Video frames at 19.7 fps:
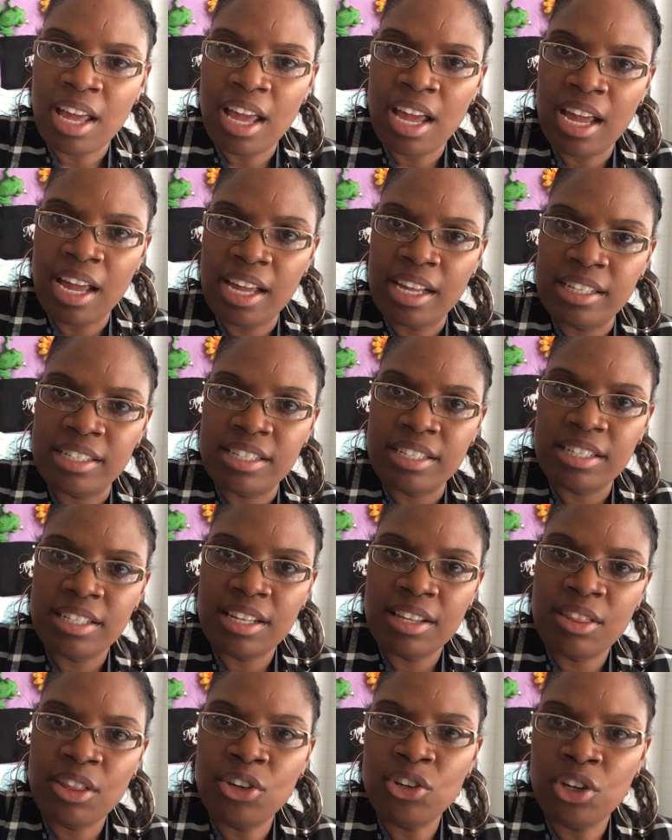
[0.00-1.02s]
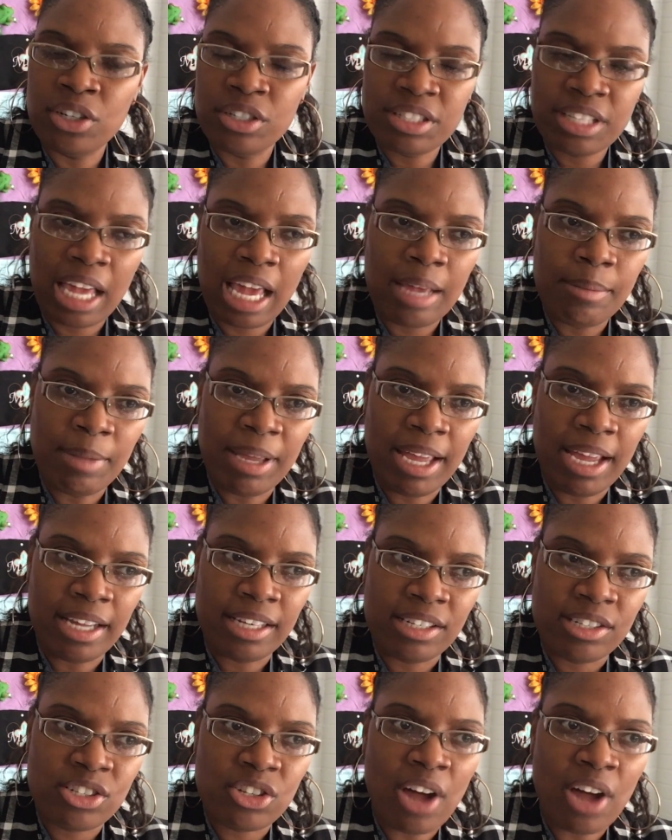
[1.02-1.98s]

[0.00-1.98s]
and the nurse came in.